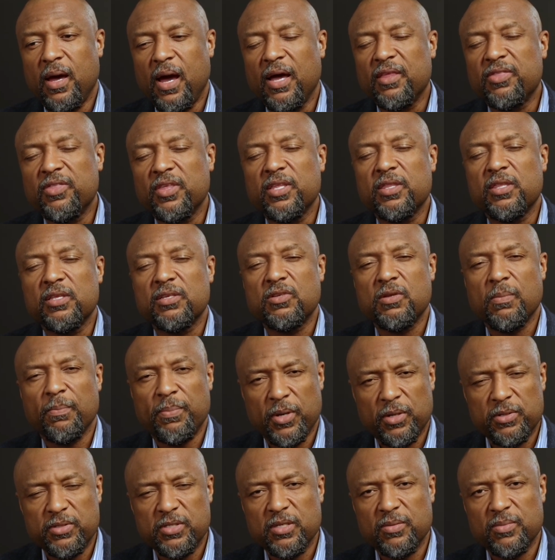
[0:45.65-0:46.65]
I think the
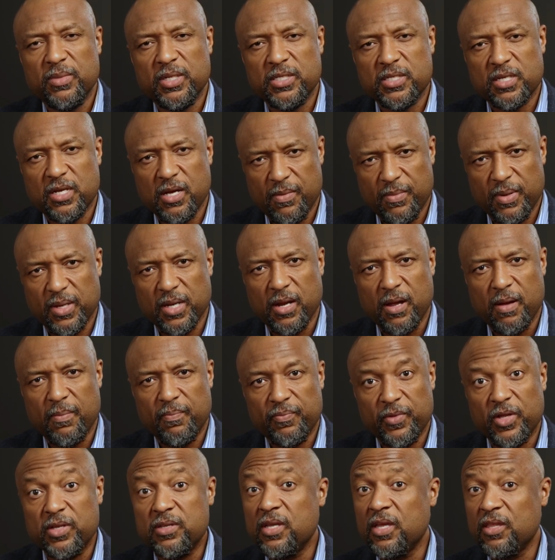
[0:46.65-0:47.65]
symposium that's coming
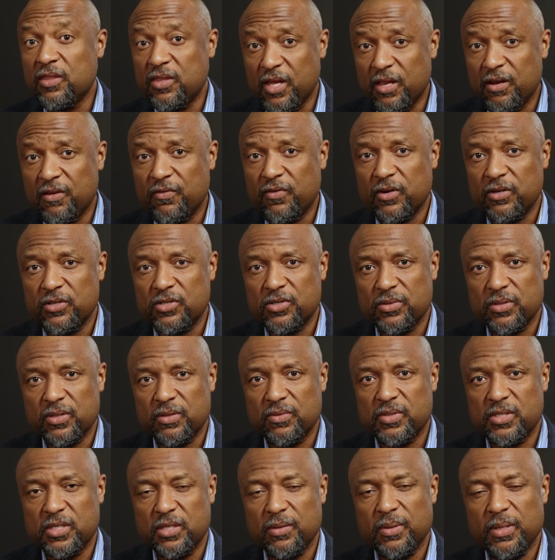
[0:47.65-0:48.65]
up, the 10th anniversary
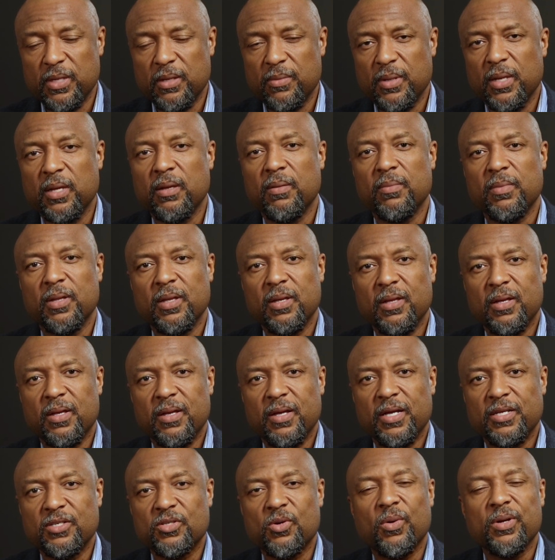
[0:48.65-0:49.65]
of CBMM,
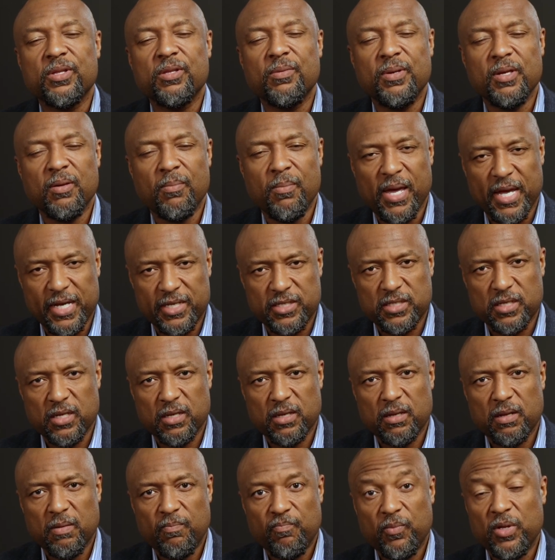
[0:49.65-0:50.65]
is going to be amazing
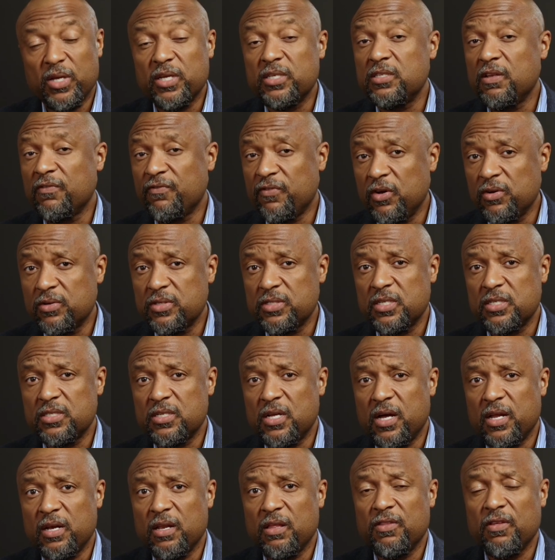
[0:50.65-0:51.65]
because it focuses
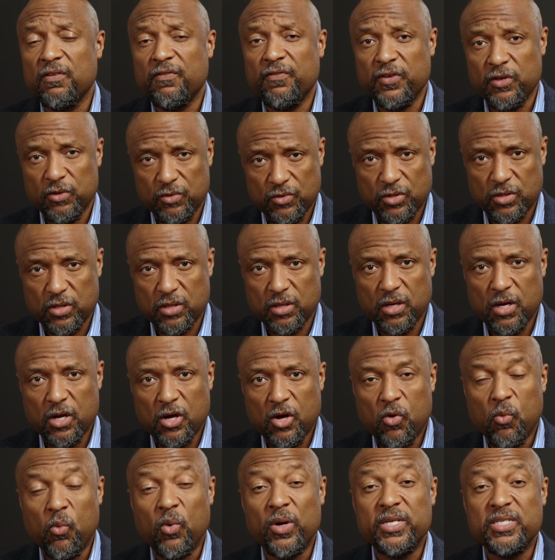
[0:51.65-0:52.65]
on the future.
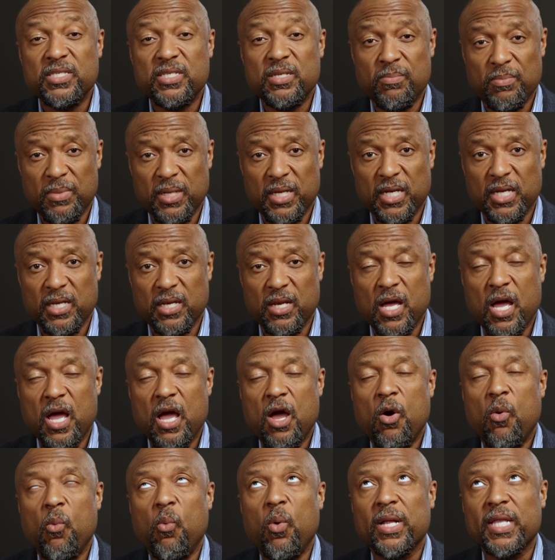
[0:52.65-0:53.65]
What does it mean?
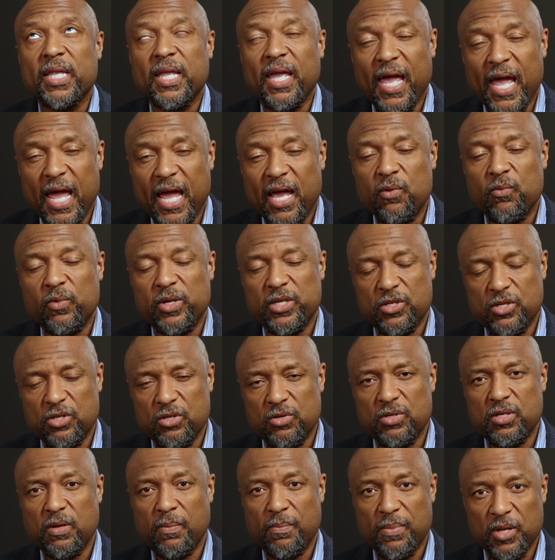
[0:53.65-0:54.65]
What can we
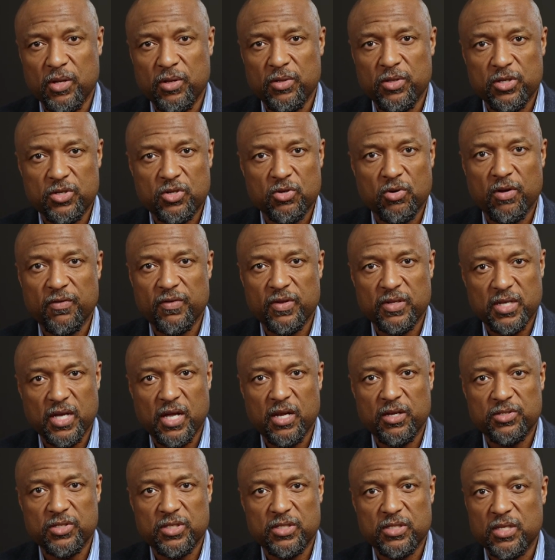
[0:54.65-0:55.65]
do to build the sort of
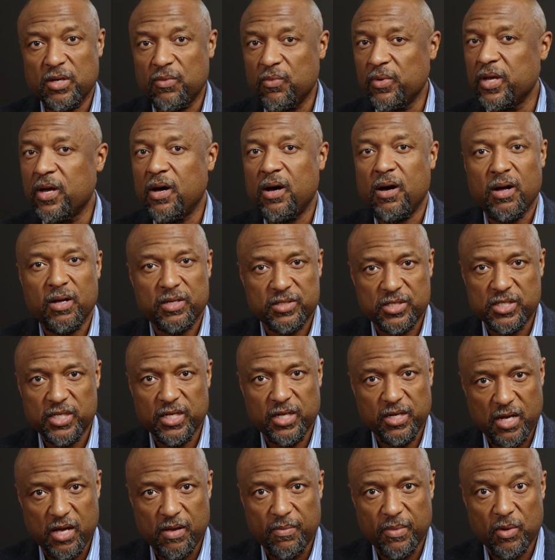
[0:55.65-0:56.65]
intelligence that we all
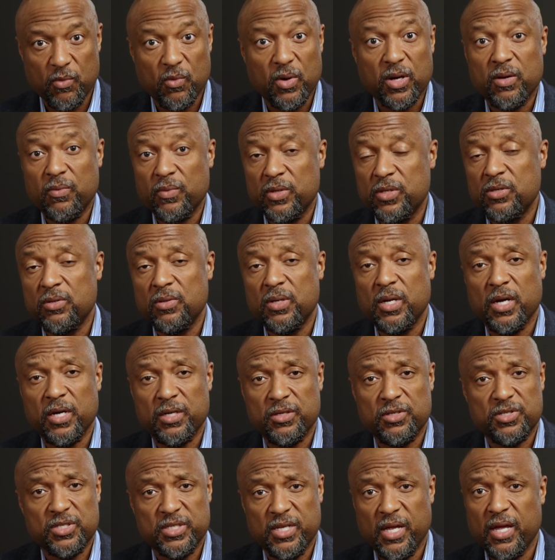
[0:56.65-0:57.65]
see coming? What can we do to
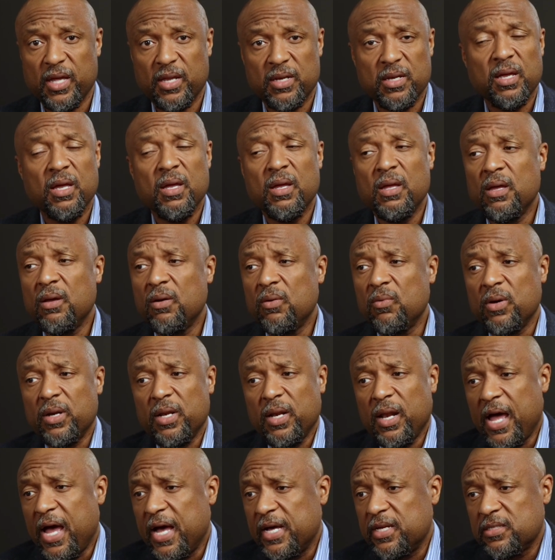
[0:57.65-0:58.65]
understand what
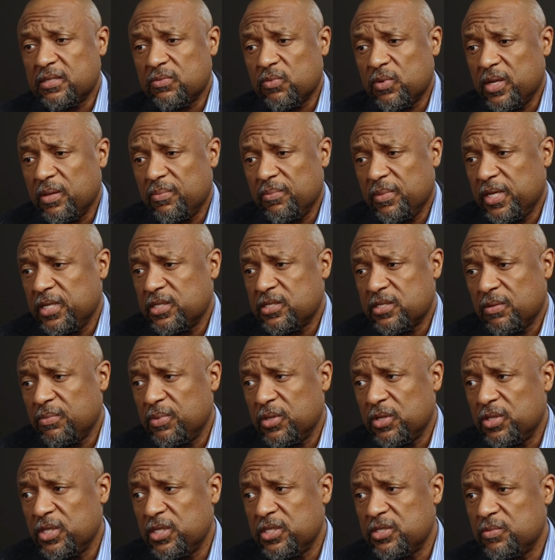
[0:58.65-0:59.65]
it has, what it means to
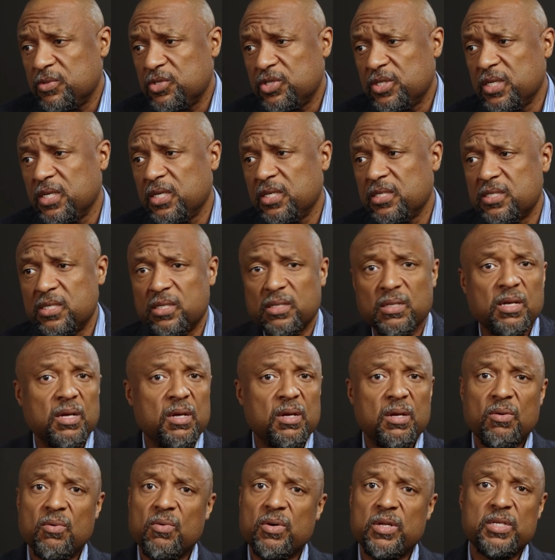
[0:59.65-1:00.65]
build these machines and
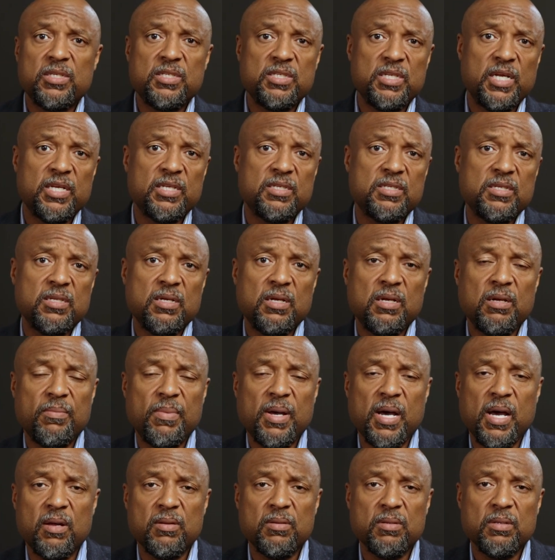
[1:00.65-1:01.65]
what it says
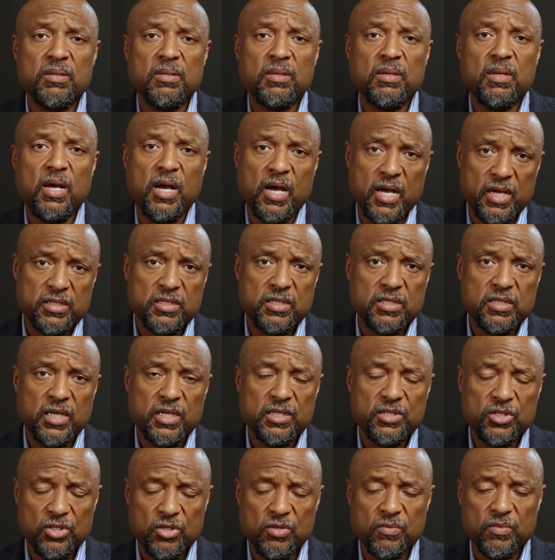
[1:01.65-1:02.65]
about us
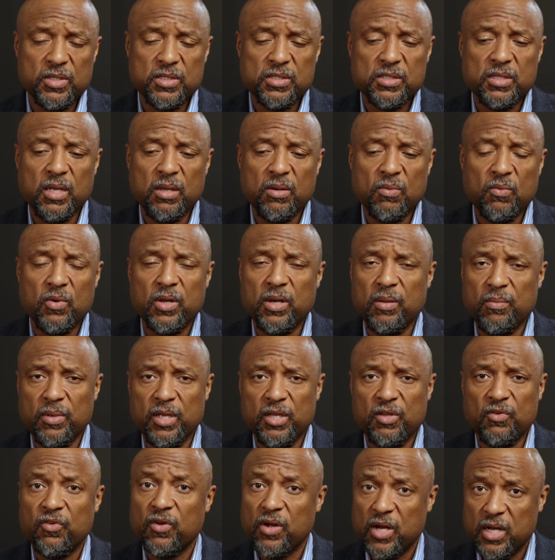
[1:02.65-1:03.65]
as humans and what it
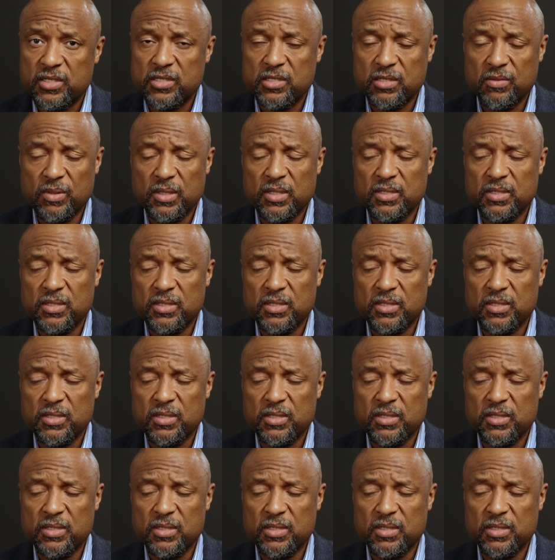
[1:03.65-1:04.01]
means for us to